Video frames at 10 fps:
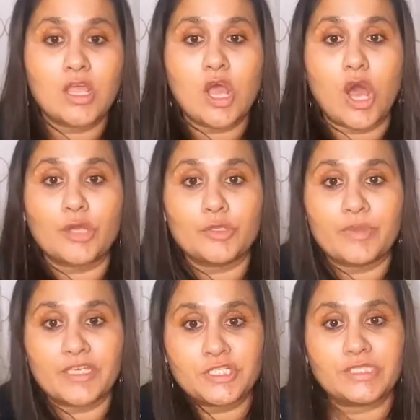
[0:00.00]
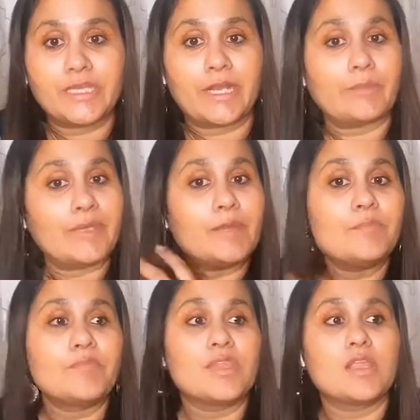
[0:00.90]
occupational therapy,
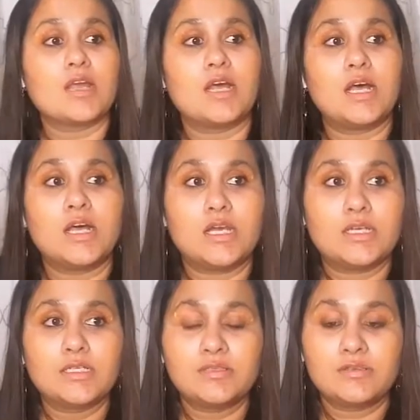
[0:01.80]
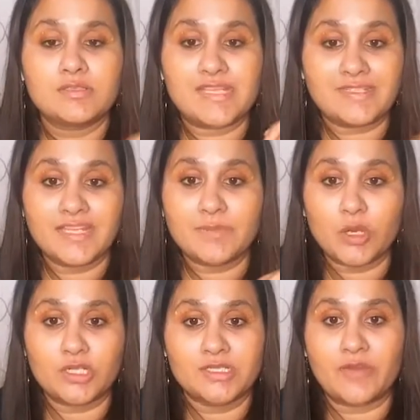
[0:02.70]
uh, sensory
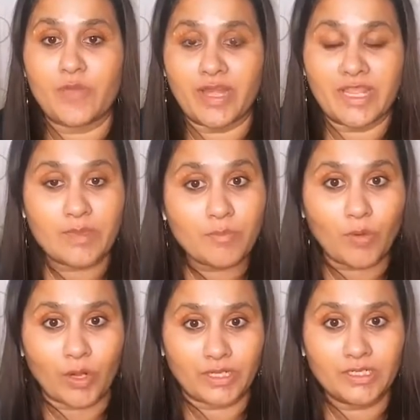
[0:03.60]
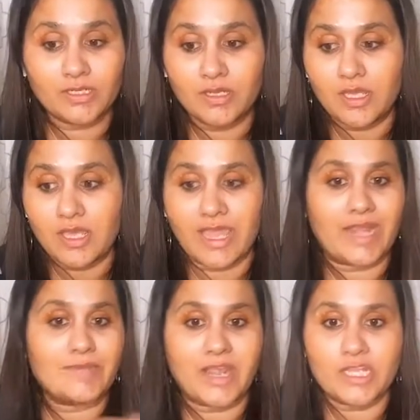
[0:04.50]
bottles are very important, and
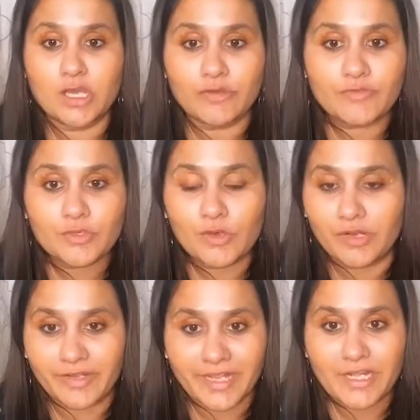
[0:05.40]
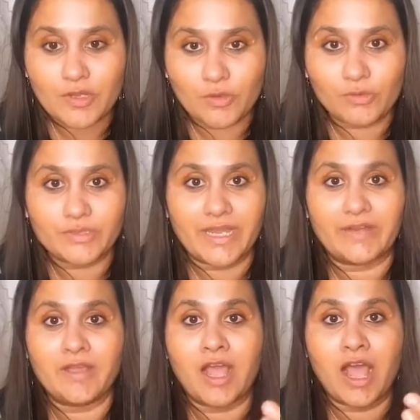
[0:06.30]
many of you already know that
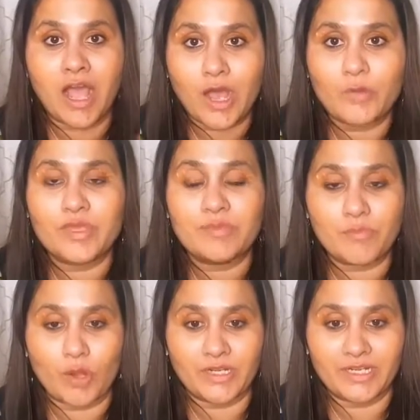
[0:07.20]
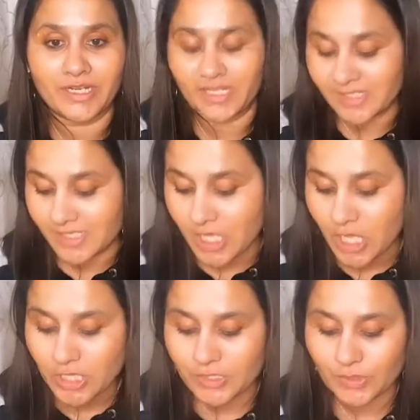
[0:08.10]
how important it is.
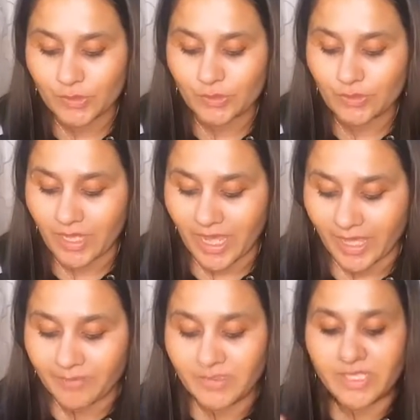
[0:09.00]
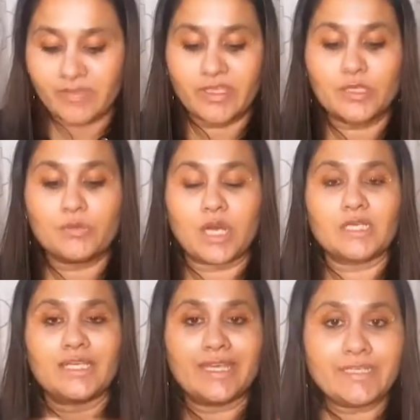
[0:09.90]
So I'm giving you a
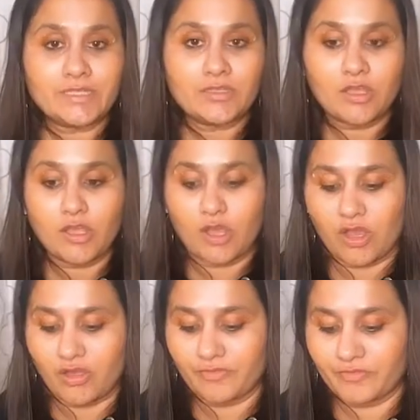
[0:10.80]
kit of